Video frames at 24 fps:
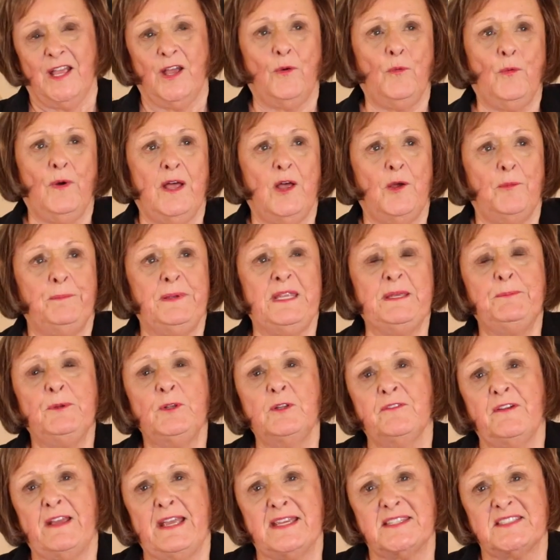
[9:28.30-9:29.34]
Well,
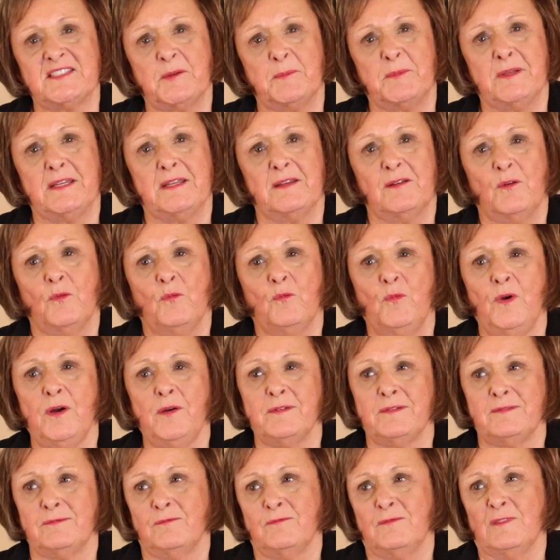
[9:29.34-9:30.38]
people have asked me, what
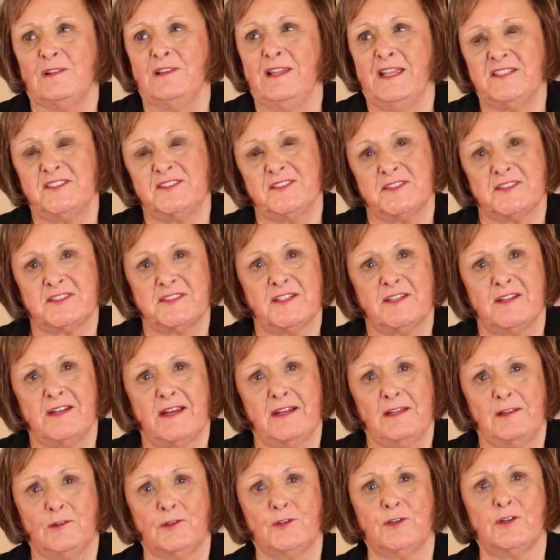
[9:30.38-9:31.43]
lessons did
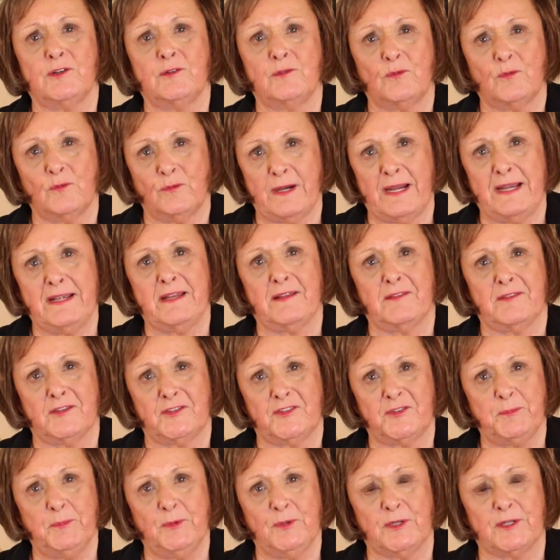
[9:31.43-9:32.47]
I learn writing
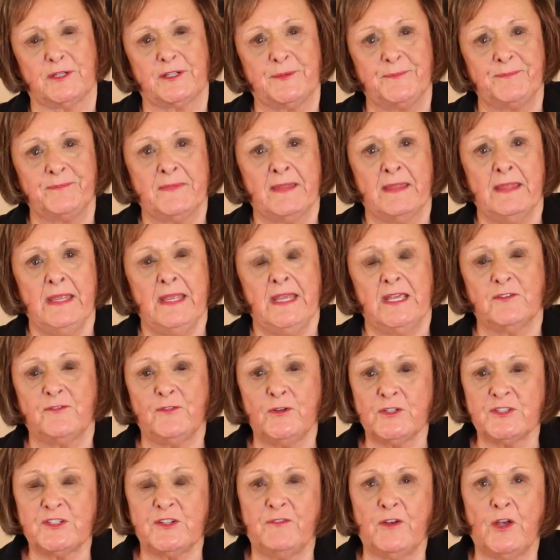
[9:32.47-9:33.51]
this book? And
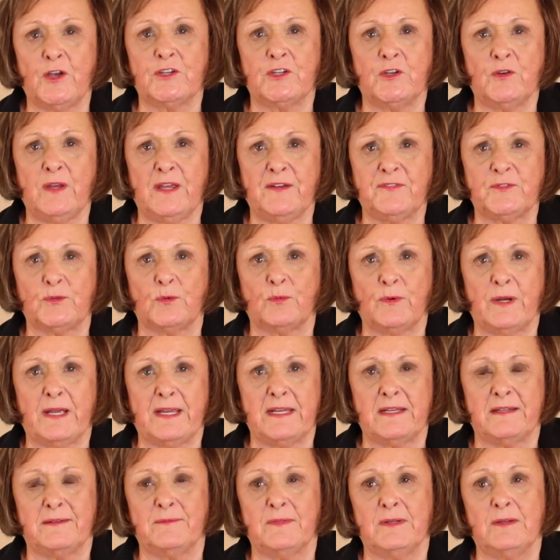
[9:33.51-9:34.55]
first of all, you have to
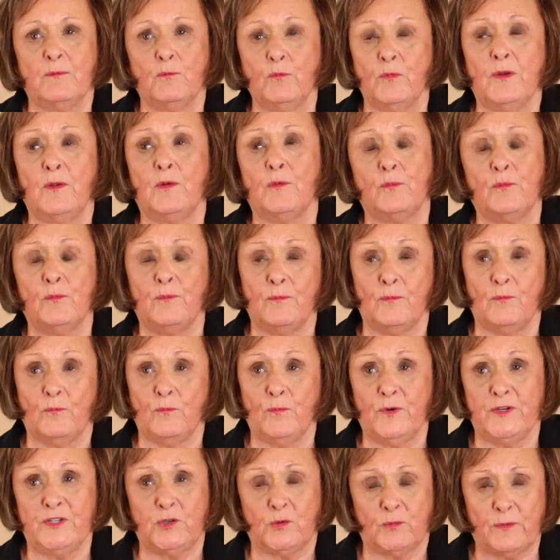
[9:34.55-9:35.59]
write, well,
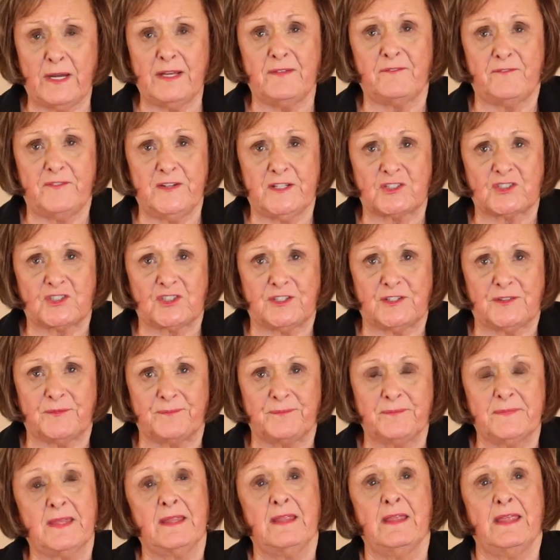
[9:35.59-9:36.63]
when you write fiction,
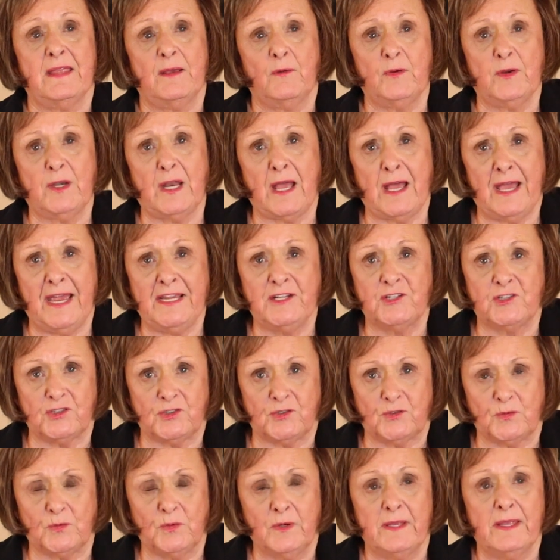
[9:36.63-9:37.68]
and I
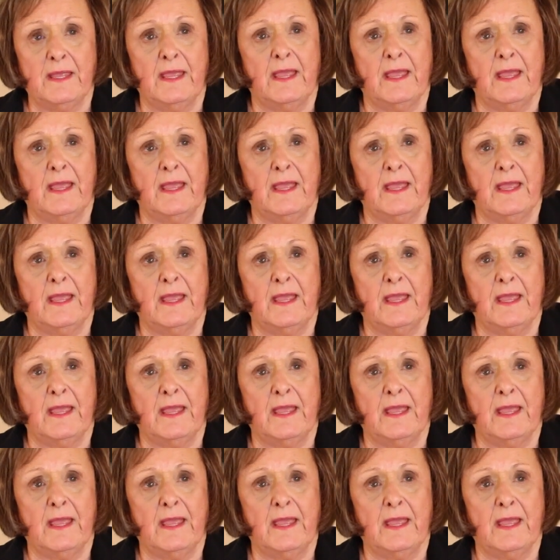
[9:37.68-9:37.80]
do,